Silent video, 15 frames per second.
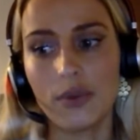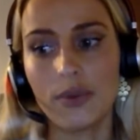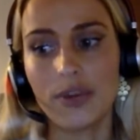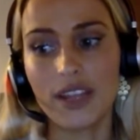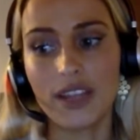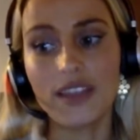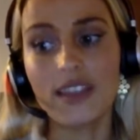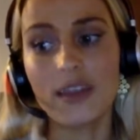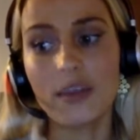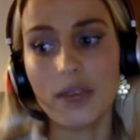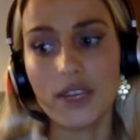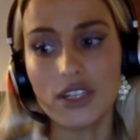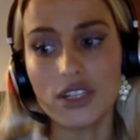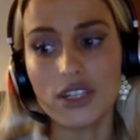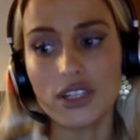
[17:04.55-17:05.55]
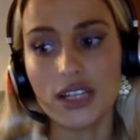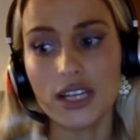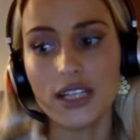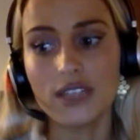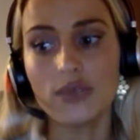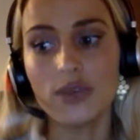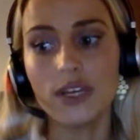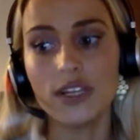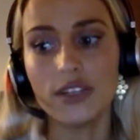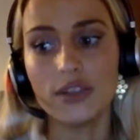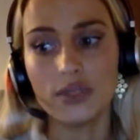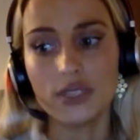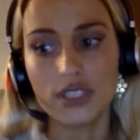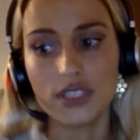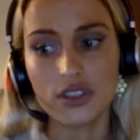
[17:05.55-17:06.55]
And I think they mentioned that as well. There was
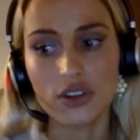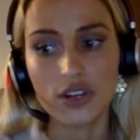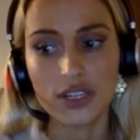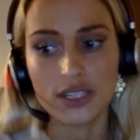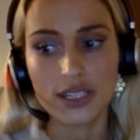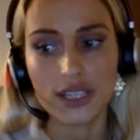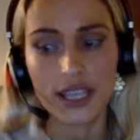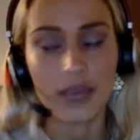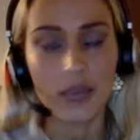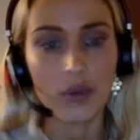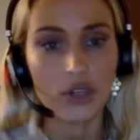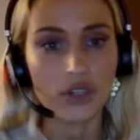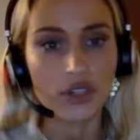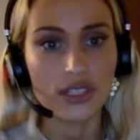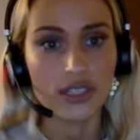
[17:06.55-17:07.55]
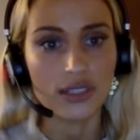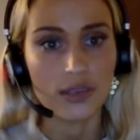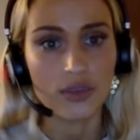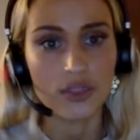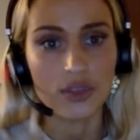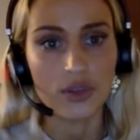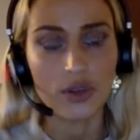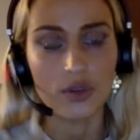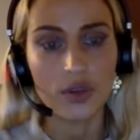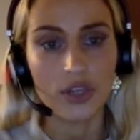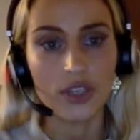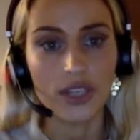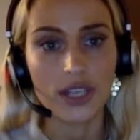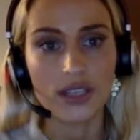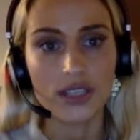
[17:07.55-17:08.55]
this artist that came onto this episode of the
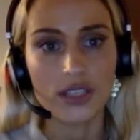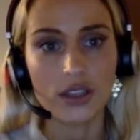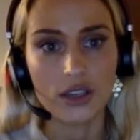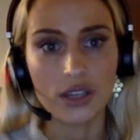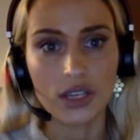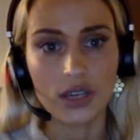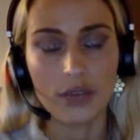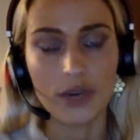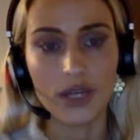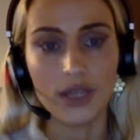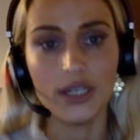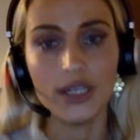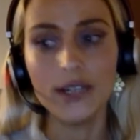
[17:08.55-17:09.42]
podcast talking about